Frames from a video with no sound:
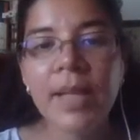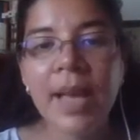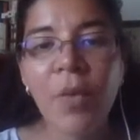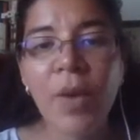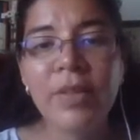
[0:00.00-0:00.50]

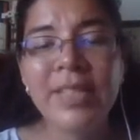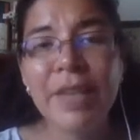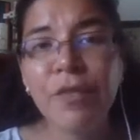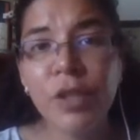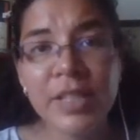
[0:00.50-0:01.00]
Around
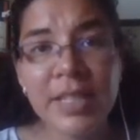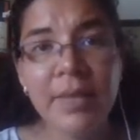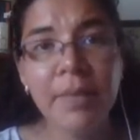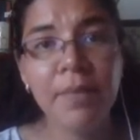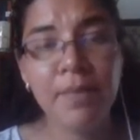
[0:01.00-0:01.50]
day
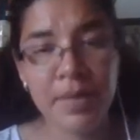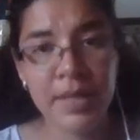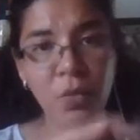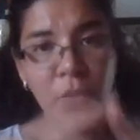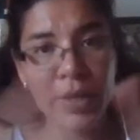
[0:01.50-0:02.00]
14,
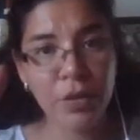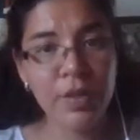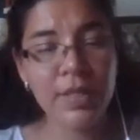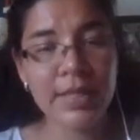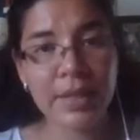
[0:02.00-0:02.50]
midway through
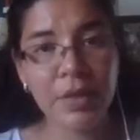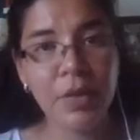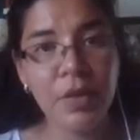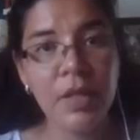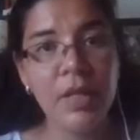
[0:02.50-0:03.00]
the
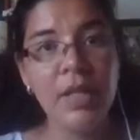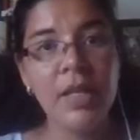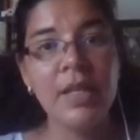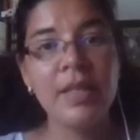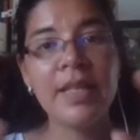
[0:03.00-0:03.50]
cycle,
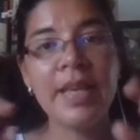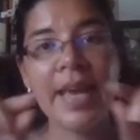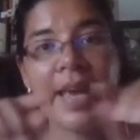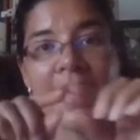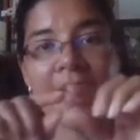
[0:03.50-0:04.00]
the egg